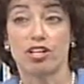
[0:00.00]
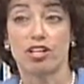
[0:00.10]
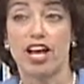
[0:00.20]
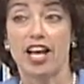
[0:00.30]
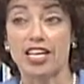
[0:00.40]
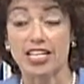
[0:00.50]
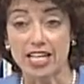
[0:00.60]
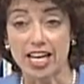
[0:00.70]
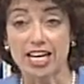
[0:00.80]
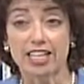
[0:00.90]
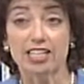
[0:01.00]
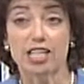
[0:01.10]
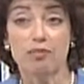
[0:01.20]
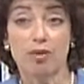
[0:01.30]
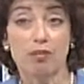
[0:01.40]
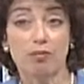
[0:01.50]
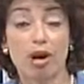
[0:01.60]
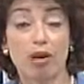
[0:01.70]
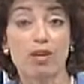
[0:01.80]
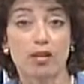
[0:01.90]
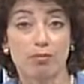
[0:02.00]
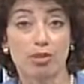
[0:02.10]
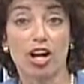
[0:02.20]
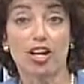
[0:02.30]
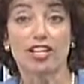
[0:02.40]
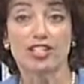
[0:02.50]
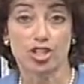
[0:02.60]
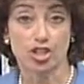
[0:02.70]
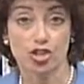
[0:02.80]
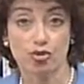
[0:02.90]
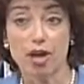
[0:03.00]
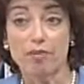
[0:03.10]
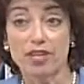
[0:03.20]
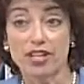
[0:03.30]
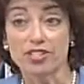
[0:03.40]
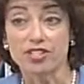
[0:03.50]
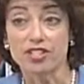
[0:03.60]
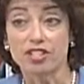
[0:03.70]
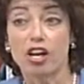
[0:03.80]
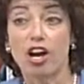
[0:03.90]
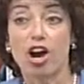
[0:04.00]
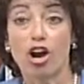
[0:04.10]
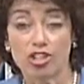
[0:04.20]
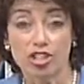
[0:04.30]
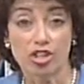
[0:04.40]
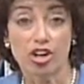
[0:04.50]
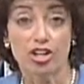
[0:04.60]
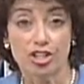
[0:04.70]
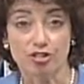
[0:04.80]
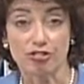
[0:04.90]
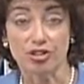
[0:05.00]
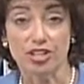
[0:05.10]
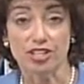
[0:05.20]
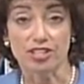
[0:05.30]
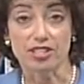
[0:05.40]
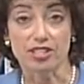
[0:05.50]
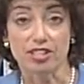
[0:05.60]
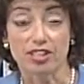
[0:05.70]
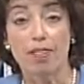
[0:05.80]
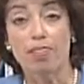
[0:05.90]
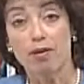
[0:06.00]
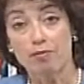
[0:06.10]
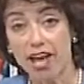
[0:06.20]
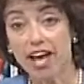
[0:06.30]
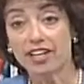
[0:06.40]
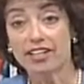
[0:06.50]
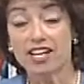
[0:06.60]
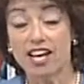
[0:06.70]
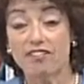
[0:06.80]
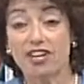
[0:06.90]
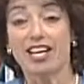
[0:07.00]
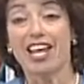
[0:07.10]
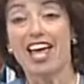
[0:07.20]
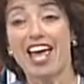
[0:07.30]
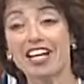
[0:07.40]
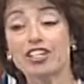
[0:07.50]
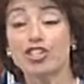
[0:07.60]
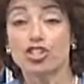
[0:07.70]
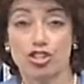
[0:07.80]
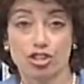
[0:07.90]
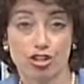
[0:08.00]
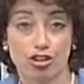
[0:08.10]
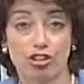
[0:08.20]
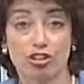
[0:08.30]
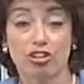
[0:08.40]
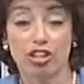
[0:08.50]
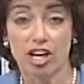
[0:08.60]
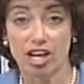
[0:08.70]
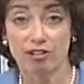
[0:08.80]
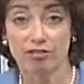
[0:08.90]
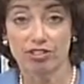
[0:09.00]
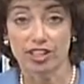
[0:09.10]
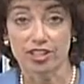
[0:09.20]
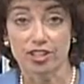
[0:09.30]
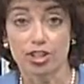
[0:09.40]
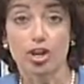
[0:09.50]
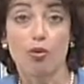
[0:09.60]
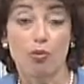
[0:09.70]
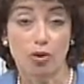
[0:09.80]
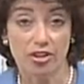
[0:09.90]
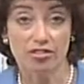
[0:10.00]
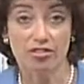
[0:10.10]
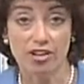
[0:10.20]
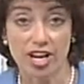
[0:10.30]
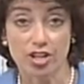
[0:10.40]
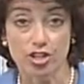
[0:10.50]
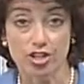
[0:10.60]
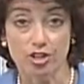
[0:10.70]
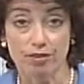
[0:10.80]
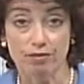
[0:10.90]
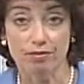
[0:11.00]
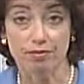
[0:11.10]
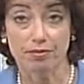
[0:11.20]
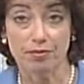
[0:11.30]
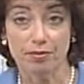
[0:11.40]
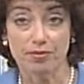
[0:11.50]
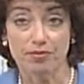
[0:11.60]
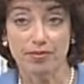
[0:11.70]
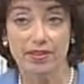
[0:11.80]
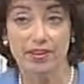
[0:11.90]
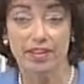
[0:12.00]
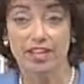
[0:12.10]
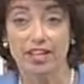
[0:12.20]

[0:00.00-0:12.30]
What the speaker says: and he can't keep on pumping blood. His extremities are starting to freeze. The man is having an external conflict with nature. Another